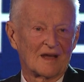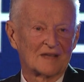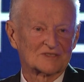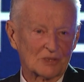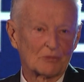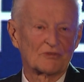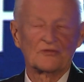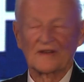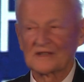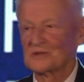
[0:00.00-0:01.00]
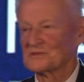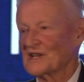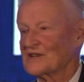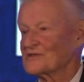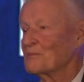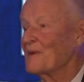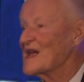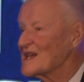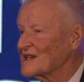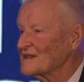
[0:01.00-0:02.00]
And some of the victims then
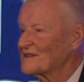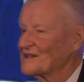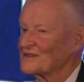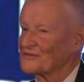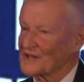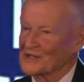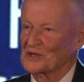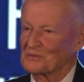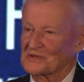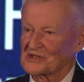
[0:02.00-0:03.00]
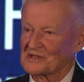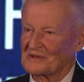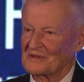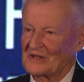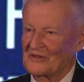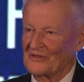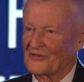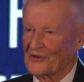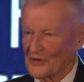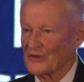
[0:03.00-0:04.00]
remained victims
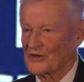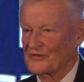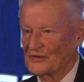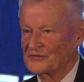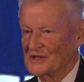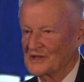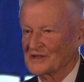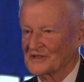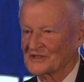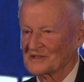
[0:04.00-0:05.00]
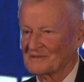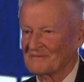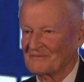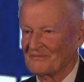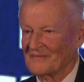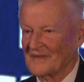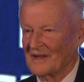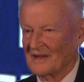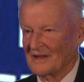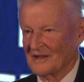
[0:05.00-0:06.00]
for another 50 years.
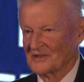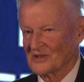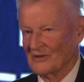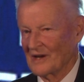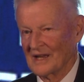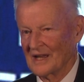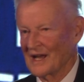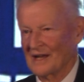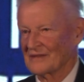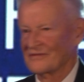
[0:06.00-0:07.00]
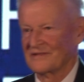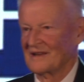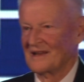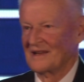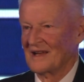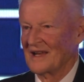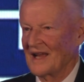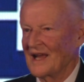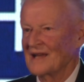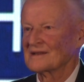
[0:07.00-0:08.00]
So I have
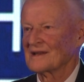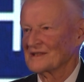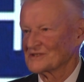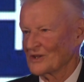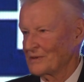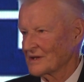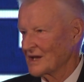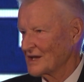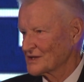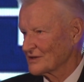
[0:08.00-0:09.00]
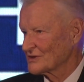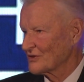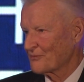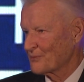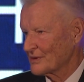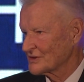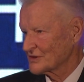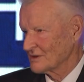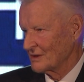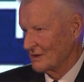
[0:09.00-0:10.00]
endless obligations of
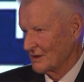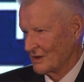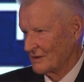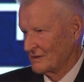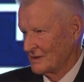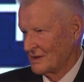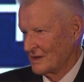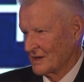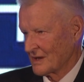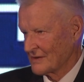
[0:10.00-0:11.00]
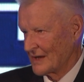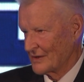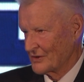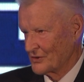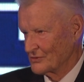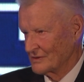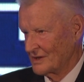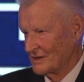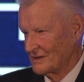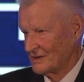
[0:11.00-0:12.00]
personal gratitude
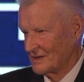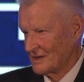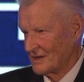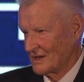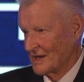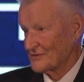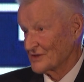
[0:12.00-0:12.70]
and